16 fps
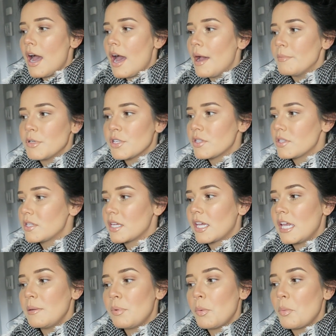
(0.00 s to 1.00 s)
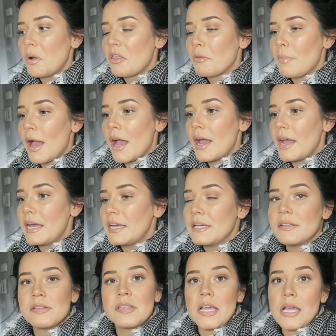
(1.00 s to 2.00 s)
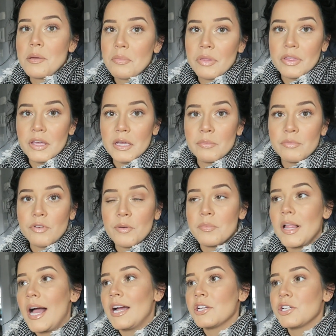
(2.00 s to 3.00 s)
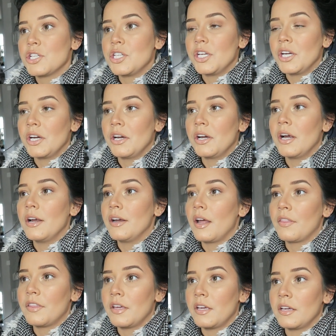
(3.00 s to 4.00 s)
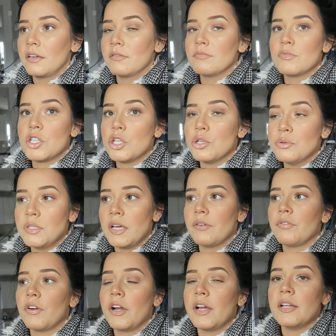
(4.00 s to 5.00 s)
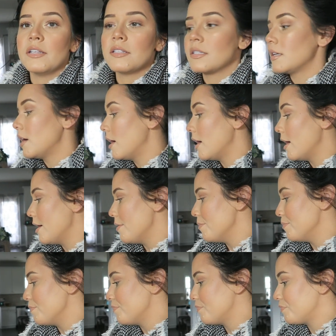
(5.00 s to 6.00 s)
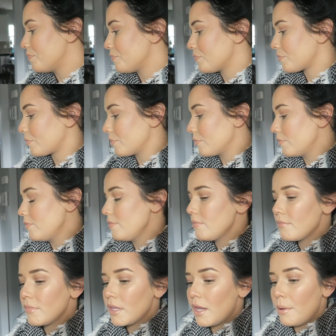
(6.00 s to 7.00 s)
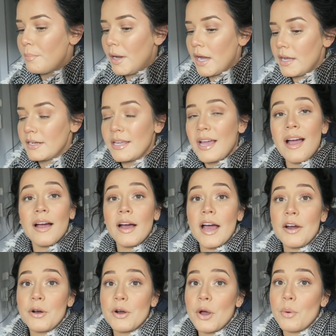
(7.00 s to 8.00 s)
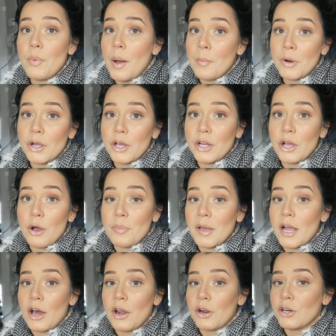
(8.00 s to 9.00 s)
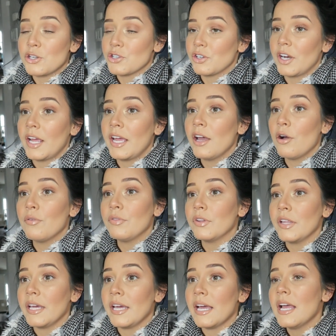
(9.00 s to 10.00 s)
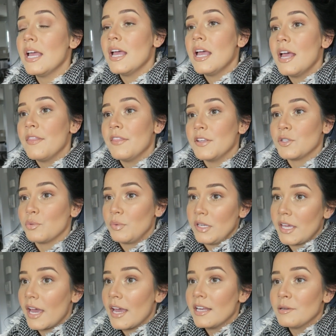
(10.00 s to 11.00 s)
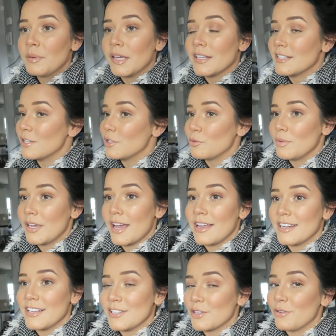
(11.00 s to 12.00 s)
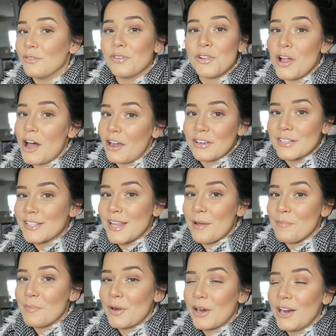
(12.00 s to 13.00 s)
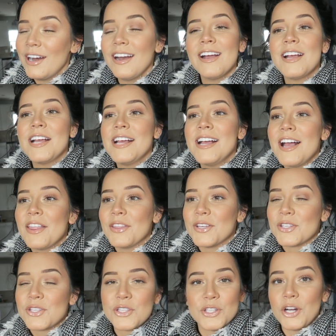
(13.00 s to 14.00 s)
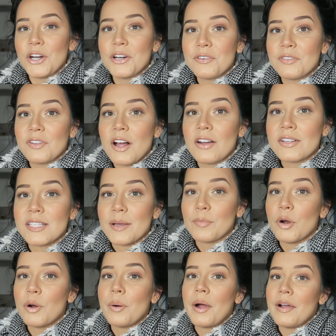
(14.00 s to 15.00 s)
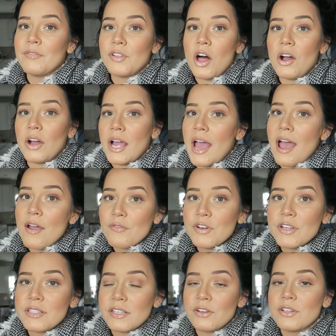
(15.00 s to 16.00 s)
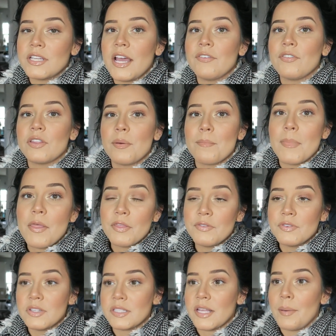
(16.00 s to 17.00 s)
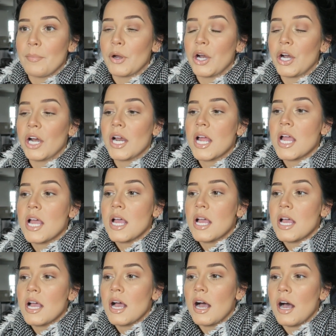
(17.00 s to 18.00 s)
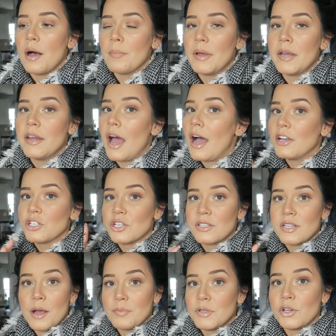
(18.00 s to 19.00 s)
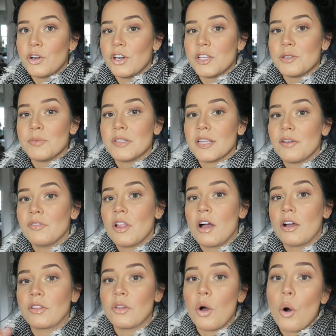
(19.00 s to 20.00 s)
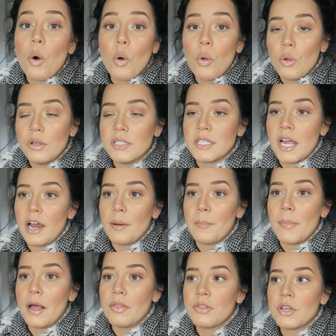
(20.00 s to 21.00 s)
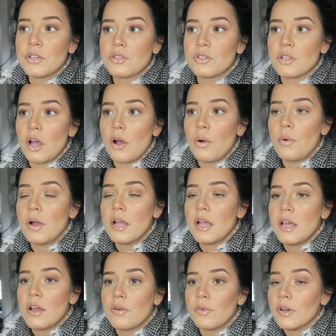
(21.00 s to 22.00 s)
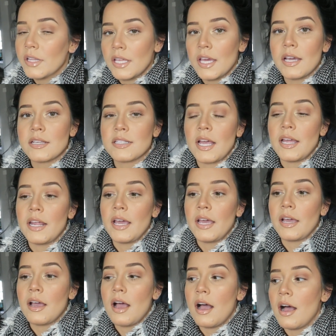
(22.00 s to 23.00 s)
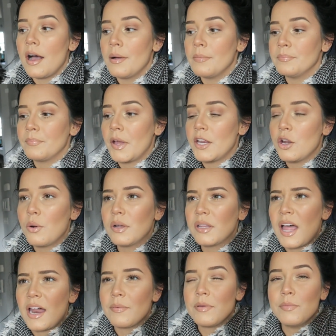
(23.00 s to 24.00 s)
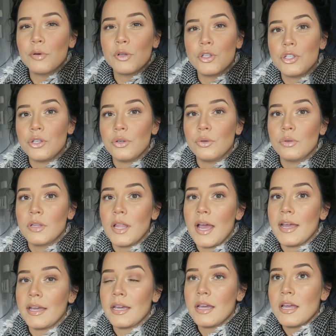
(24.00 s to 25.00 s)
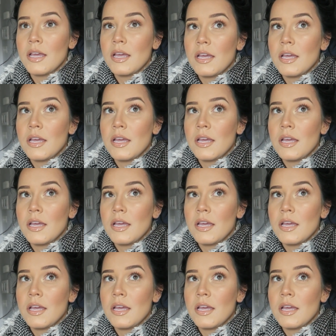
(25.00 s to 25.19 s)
I'm just keeping with my same theme from last year and nothing too different. Um... But yeah, I don't know when we're gonna go pick out our tree, hopefully this weekend, because this weekend is Vlogcember, the start of Vlogcember, where I vlog every single day for the month of December. Um, not just up to Christmas, I vlog the whole entire month, so really exciting. Um, I know a lot of people do like